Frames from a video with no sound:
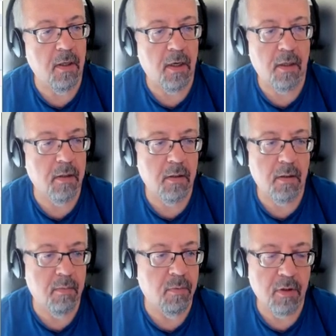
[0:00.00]
like
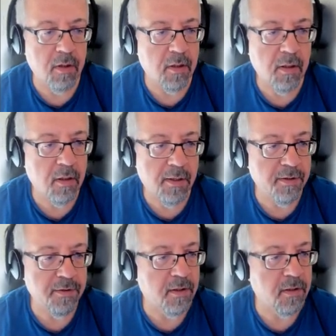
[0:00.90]
booking
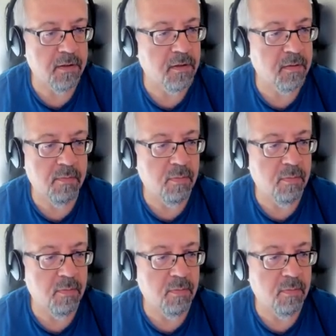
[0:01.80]
headers,